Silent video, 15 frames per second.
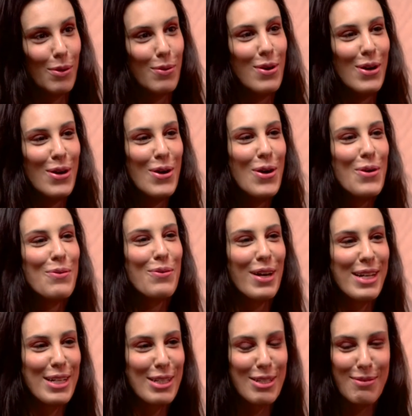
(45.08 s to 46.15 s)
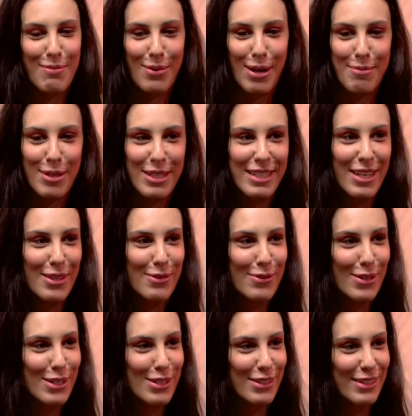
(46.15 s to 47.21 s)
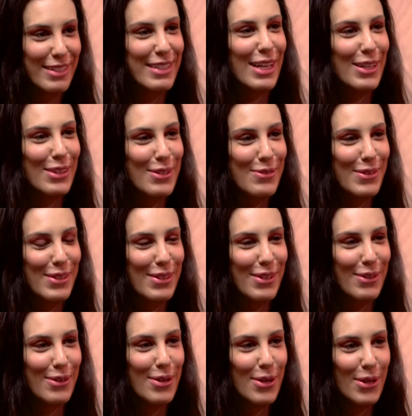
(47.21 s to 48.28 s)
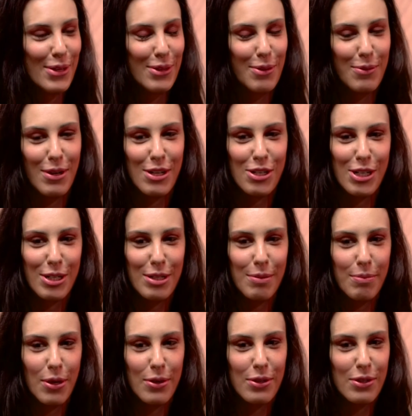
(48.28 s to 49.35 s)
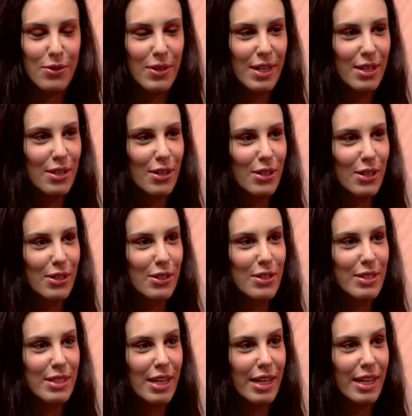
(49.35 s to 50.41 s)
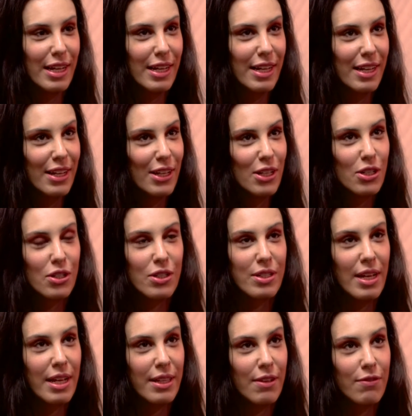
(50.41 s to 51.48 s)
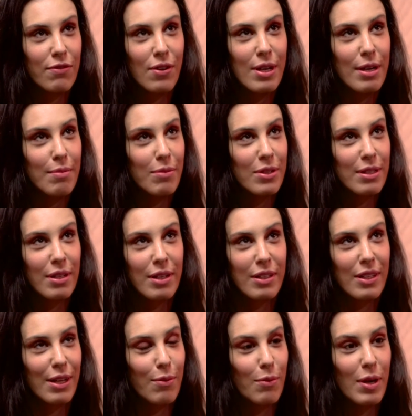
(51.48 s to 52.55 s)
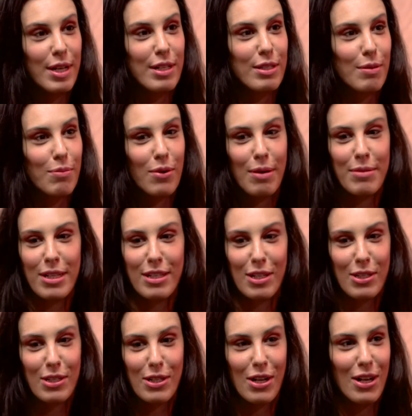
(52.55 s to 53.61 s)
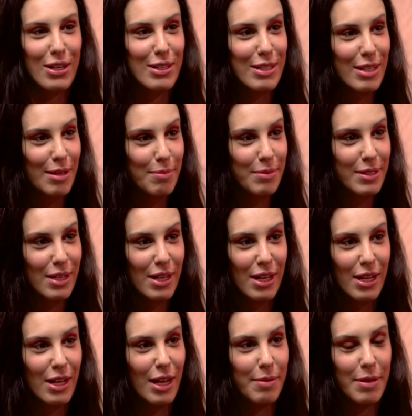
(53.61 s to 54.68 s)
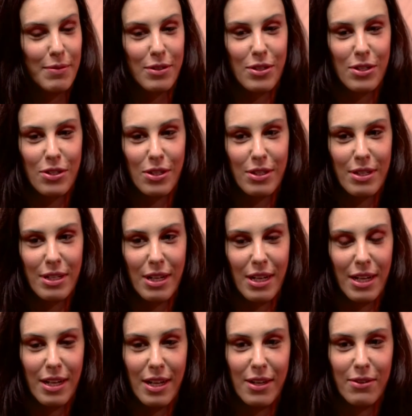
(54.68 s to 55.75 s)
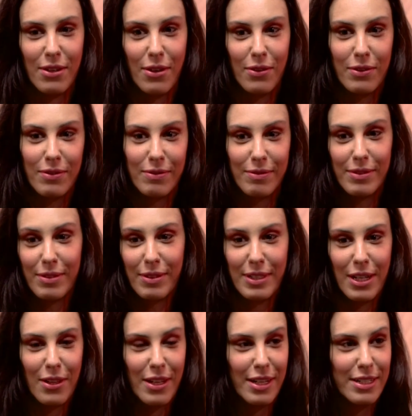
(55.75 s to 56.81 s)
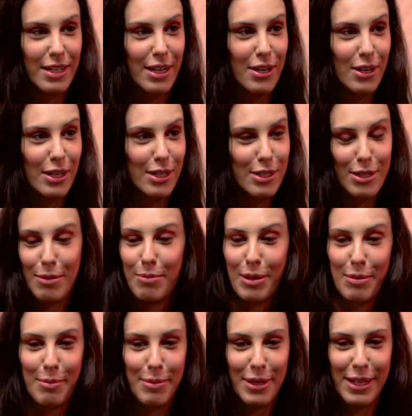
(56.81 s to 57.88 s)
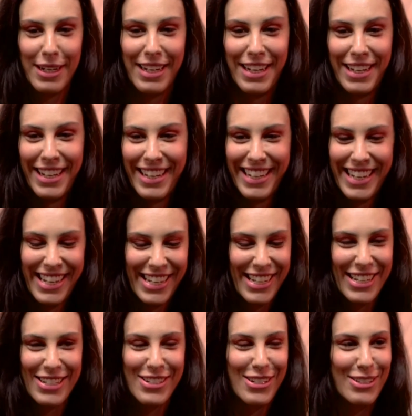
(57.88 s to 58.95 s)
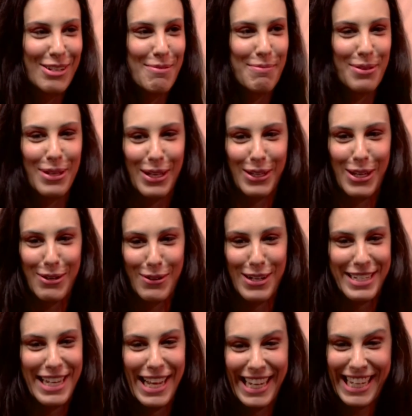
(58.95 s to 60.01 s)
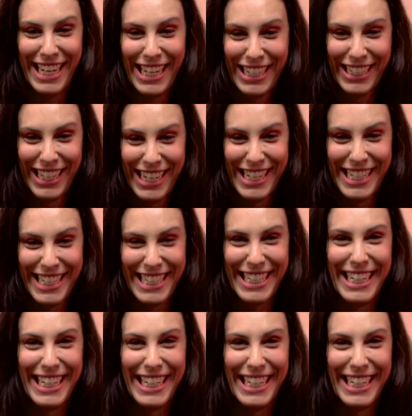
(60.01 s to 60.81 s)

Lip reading: Whoa, white supremacy. The Washington, is that the one? The Washington Post ran an article saying that freedom was a like white supremacist concept. I mean, which is just, I don't know, tell that to Harriet Tubman, but it's just completely ridiculous.